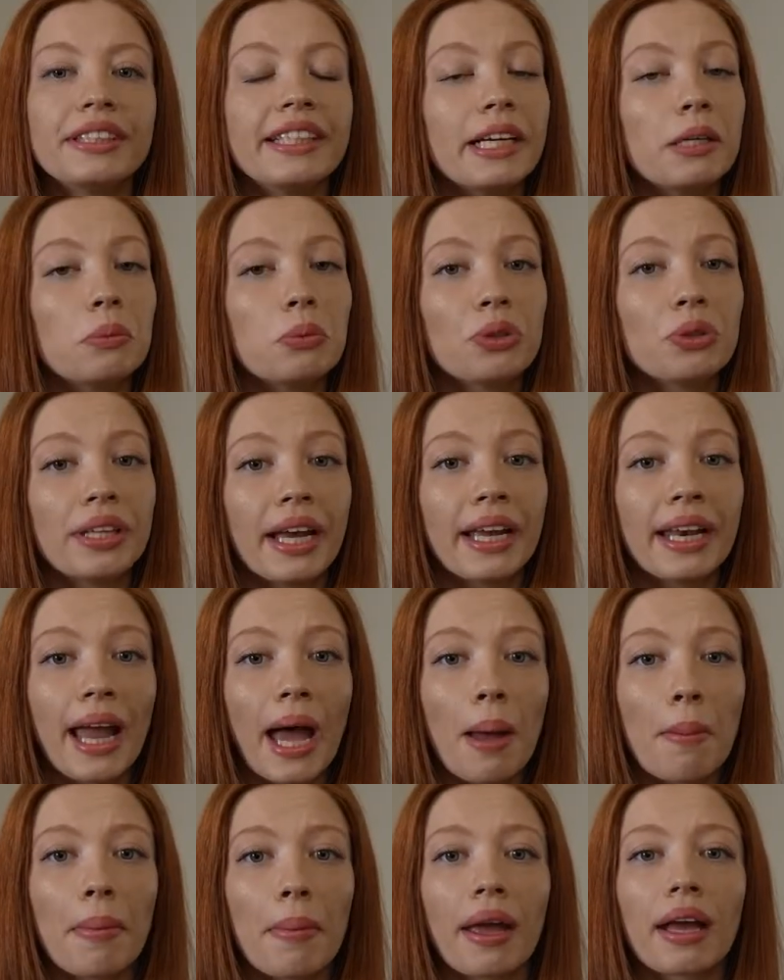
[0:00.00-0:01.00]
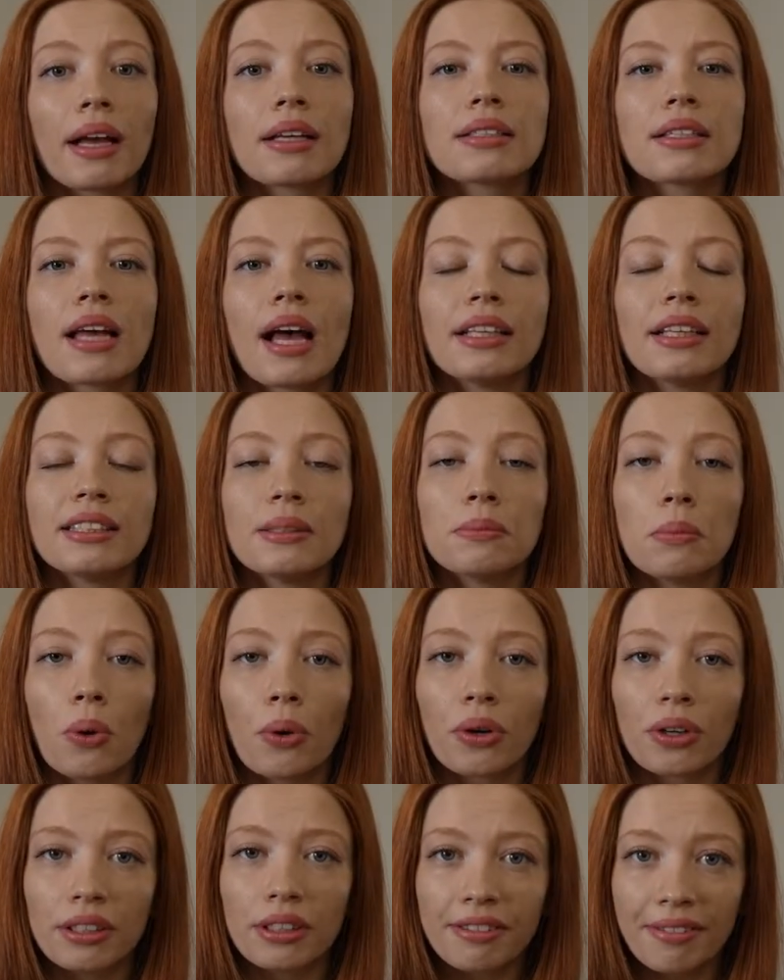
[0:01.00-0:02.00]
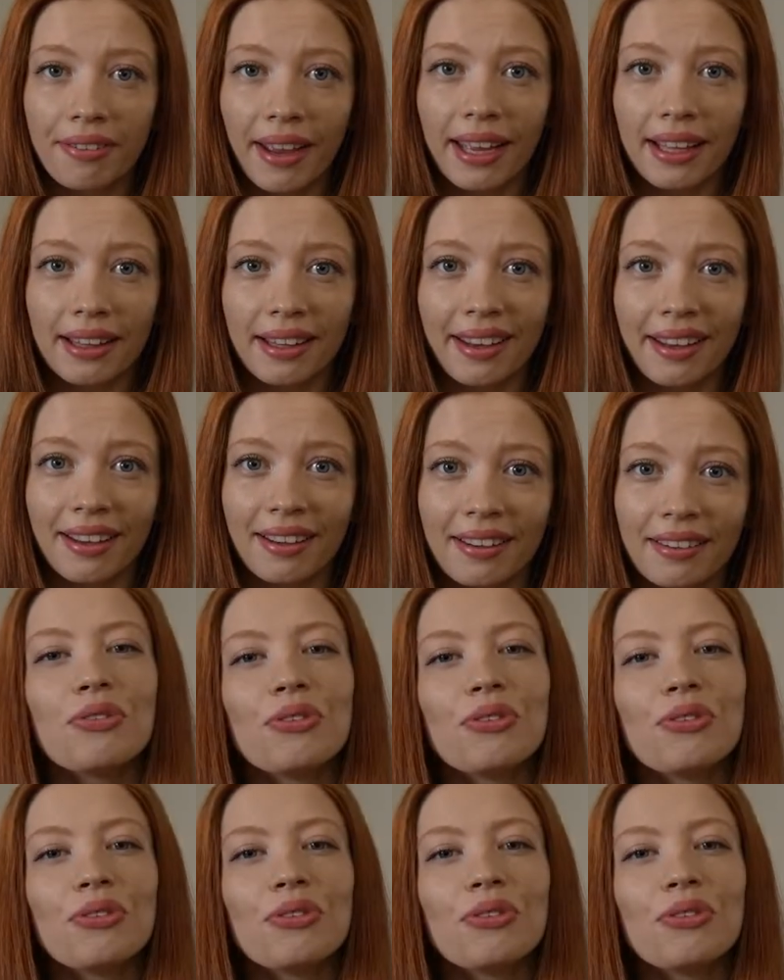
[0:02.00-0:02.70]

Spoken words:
thermodynamics as a moral failing.